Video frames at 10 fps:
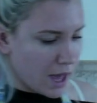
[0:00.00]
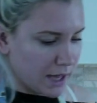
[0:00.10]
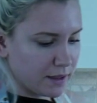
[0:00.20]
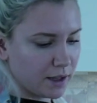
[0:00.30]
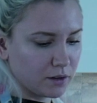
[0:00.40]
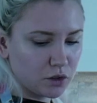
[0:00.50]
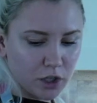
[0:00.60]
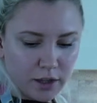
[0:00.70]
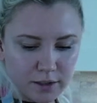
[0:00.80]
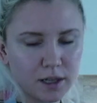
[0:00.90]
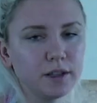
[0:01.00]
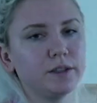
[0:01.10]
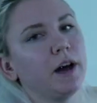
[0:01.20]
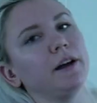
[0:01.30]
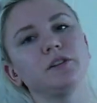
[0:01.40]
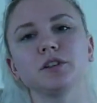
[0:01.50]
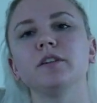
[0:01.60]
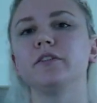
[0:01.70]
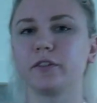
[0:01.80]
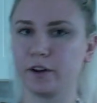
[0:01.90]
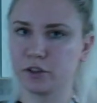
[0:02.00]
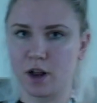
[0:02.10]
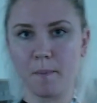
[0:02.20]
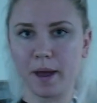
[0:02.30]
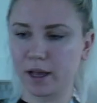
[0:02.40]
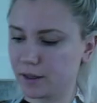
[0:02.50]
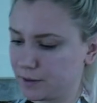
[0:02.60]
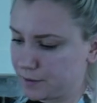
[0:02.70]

And then just a touch of fresh nutmeg.